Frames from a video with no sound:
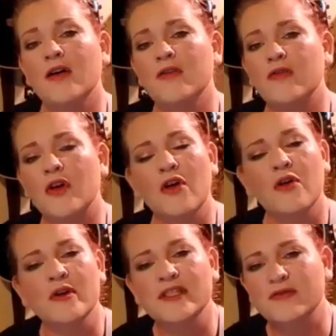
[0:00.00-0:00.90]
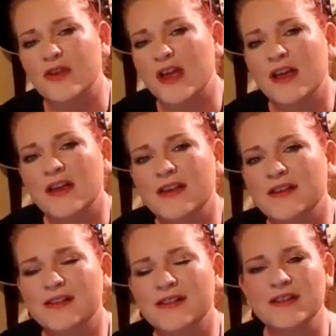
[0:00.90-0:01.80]
always
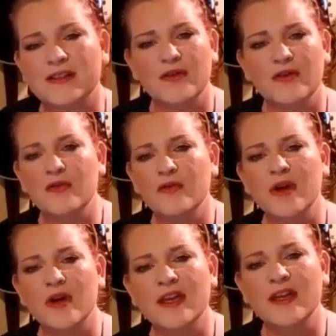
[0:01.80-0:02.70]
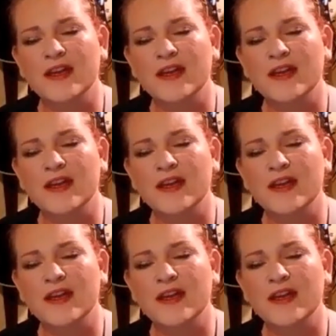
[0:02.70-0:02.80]
finds a way.